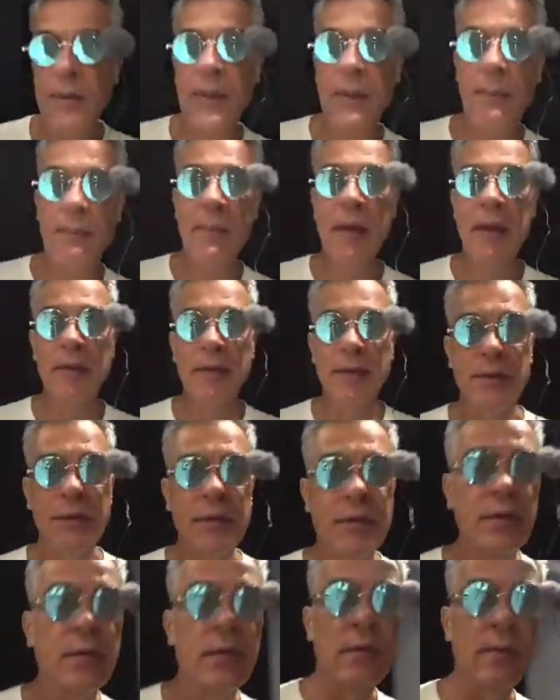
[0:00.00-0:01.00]
That metal's
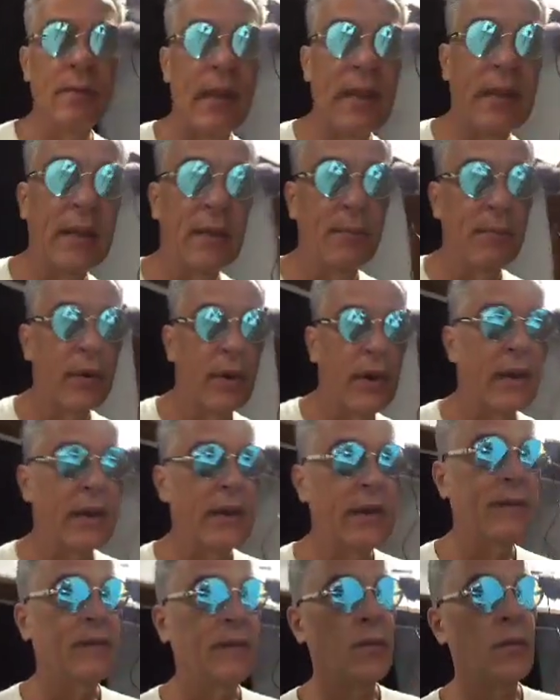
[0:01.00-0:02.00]
just gonna make the
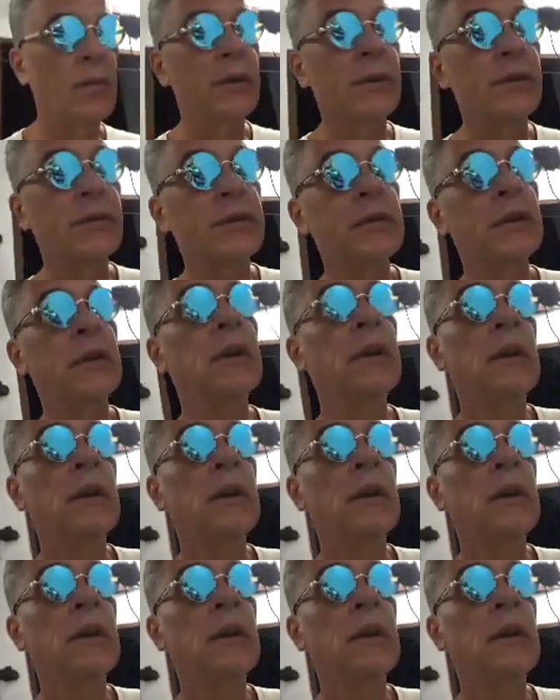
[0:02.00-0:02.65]
break even worse.